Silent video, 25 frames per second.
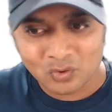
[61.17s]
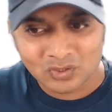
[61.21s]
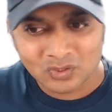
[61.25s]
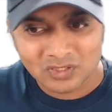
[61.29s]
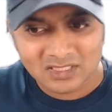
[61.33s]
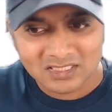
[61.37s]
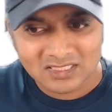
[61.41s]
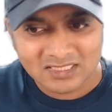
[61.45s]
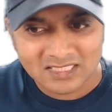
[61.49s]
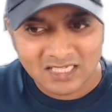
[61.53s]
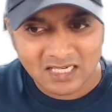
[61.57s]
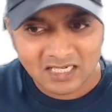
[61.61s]

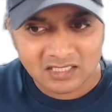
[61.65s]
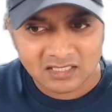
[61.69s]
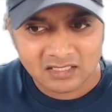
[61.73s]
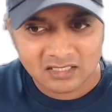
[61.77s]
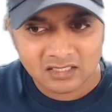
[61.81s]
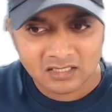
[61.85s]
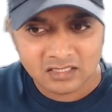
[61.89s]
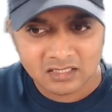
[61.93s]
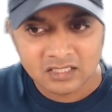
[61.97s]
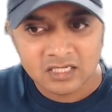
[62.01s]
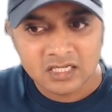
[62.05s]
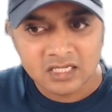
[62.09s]
this
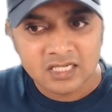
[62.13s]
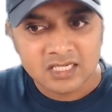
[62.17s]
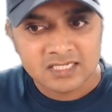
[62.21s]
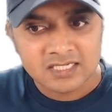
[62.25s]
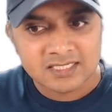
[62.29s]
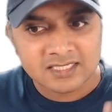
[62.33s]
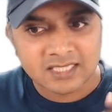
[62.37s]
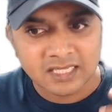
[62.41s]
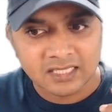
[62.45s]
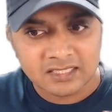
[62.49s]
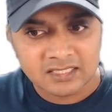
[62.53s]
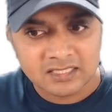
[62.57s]
data
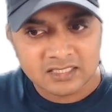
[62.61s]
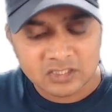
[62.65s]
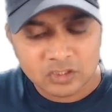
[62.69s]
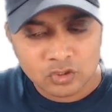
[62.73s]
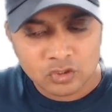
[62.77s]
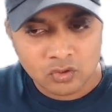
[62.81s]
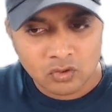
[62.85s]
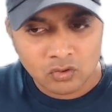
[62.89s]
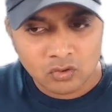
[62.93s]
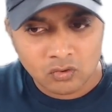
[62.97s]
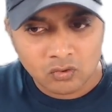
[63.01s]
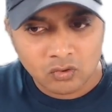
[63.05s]
send this
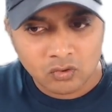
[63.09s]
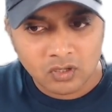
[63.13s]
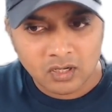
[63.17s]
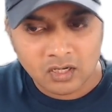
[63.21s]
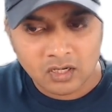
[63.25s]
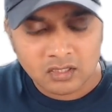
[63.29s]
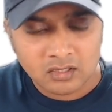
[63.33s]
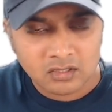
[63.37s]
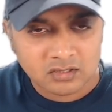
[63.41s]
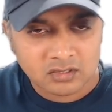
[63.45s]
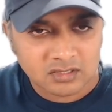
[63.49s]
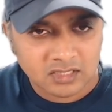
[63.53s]
to you
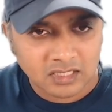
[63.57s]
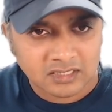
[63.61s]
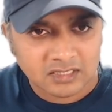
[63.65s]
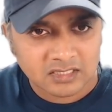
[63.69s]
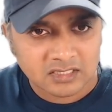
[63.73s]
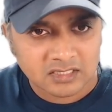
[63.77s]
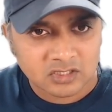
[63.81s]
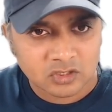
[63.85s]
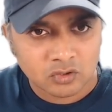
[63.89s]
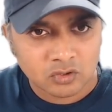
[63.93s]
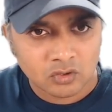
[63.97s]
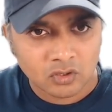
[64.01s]
send
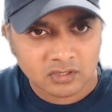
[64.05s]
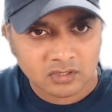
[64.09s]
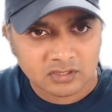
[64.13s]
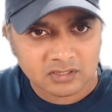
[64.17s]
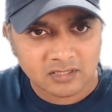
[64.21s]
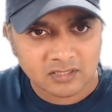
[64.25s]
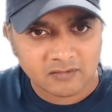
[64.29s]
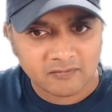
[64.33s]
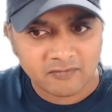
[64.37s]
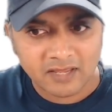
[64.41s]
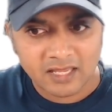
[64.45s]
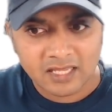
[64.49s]
this to
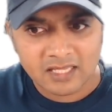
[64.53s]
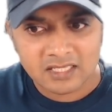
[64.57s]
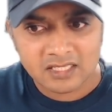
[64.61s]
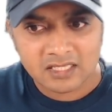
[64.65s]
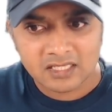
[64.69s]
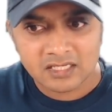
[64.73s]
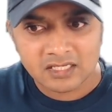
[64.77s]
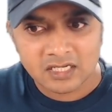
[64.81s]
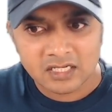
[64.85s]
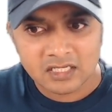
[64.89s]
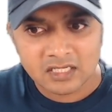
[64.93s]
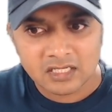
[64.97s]
yourself uh,
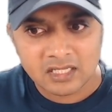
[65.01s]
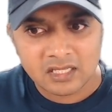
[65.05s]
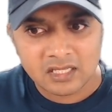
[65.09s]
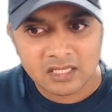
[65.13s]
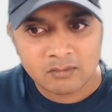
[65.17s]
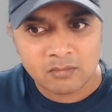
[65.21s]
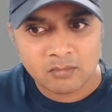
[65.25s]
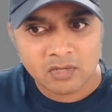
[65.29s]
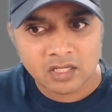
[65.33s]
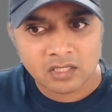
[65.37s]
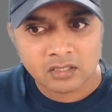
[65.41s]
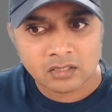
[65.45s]
in an
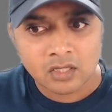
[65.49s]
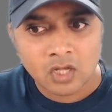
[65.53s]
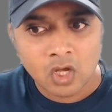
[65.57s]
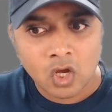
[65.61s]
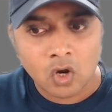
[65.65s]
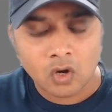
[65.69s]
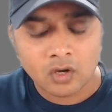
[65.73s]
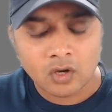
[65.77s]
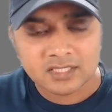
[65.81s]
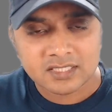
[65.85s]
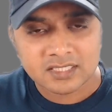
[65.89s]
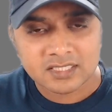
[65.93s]
email
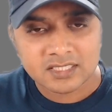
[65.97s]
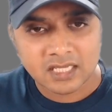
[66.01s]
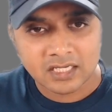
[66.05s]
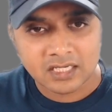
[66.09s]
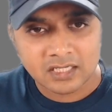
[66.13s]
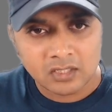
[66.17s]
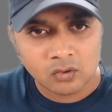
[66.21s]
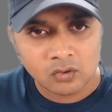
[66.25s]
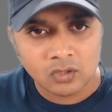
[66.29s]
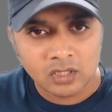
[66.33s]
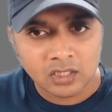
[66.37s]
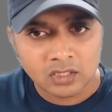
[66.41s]
or
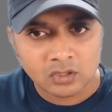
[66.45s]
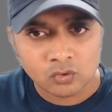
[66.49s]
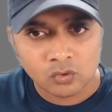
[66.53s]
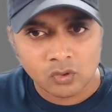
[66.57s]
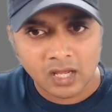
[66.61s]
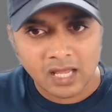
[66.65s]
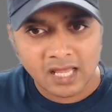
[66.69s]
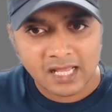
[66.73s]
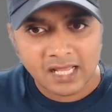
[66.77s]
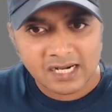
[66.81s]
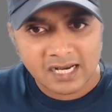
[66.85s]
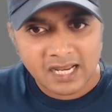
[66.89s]
schedule it to
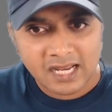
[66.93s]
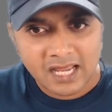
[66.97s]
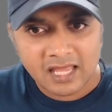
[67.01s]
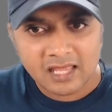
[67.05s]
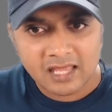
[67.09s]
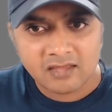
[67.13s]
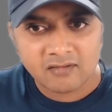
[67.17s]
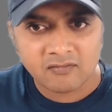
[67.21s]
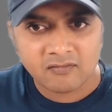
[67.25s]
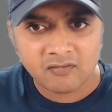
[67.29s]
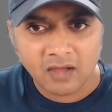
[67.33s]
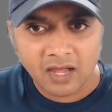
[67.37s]

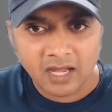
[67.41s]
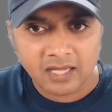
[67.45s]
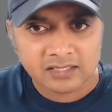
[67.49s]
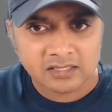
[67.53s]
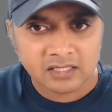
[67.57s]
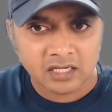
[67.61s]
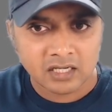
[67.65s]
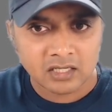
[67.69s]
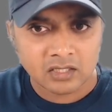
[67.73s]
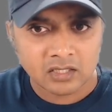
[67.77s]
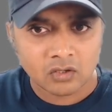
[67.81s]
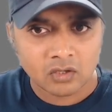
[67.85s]
arrive
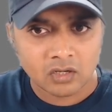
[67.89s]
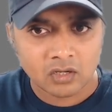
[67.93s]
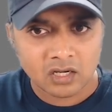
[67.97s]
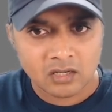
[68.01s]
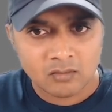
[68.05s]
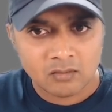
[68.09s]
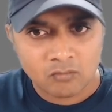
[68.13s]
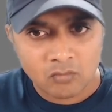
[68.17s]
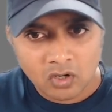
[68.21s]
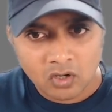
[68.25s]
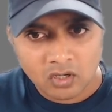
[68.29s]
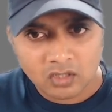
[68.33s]
either in your
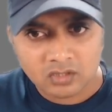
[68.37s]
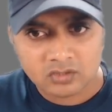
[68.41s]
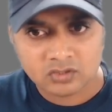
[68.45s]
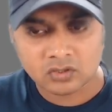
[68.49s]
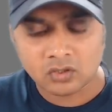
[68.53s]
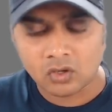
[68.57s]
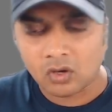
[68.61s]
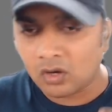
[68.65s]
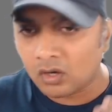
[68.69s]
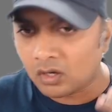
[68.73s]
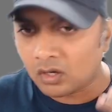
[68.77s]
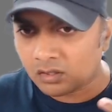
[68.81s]
inbox
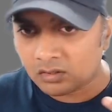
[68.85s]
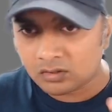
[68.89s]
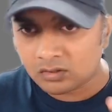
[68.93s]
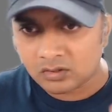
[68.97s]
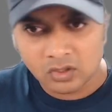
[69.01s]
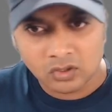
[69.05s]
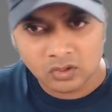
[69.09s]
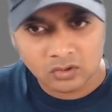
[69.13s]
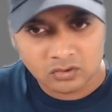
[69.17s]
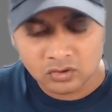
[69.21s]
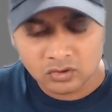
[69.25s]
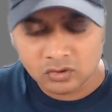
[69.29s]
or
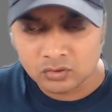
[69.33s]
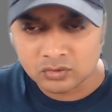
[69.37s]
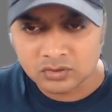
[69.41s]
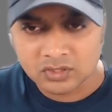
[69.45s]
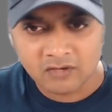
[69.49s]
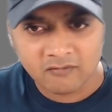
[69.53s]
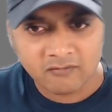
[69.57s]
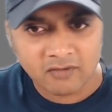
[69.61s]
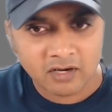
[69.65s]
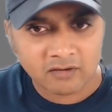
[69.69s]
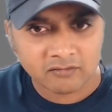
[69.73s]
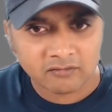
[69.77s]

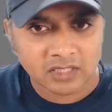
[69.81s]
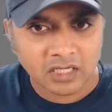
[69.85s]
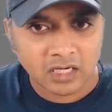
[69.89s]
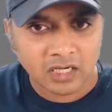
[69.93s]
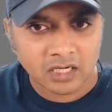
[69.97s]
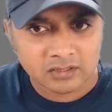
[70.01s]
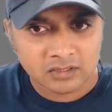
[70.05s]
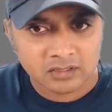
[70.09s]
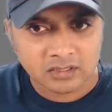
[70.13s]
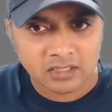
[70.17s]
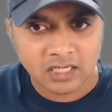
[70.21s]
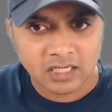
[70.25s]
using one of the
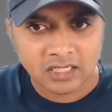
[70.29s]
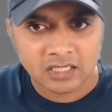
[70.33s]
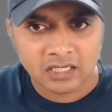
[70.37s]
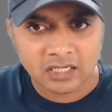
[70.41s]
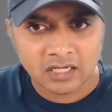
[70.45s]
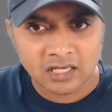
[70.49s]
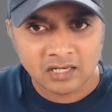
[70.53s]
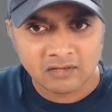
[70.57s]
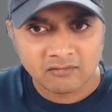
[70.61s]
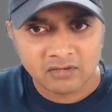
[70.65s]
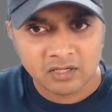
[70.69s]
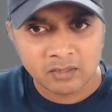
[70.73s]
other data
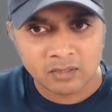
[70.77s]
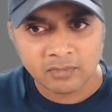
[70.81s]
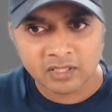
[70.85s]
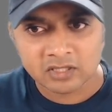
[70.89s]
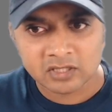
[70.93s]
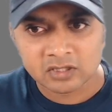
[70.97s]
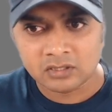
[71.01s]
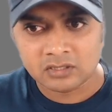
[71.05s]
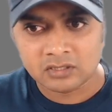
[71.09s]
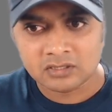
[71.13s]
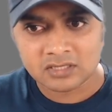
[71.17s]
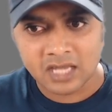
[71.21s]
delivery
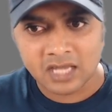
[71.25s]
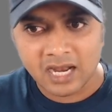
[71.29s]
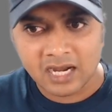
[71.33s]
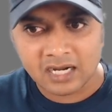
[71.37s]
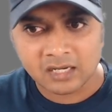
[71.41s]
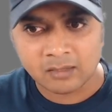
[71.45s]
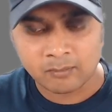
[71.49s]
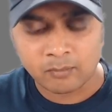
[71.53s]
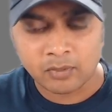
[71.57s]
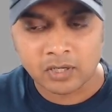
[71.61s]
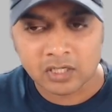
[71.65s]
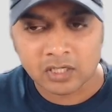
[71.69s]
methods
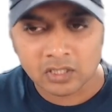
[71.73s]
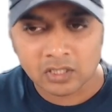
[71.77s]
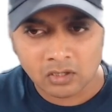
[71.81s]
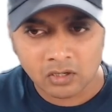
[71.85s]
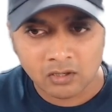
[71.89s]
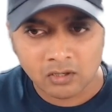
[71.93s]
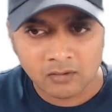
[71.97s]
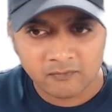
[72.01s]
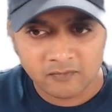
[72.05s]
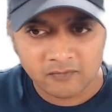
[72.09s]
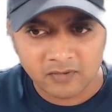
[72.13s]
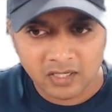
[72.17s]
at a
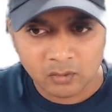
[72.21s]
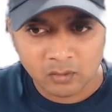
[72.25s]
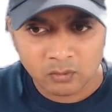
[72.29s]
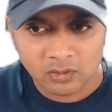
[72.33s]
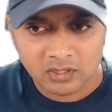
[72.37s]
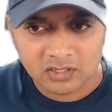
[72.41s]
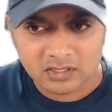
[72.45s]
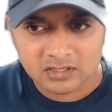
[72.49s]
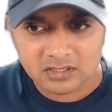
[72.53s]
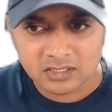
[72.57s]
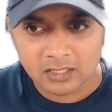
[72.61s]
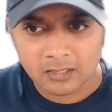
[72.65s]
particular
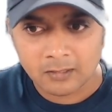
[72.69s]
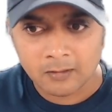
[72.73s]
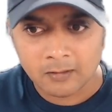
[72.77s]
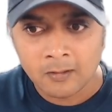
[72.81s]
frequency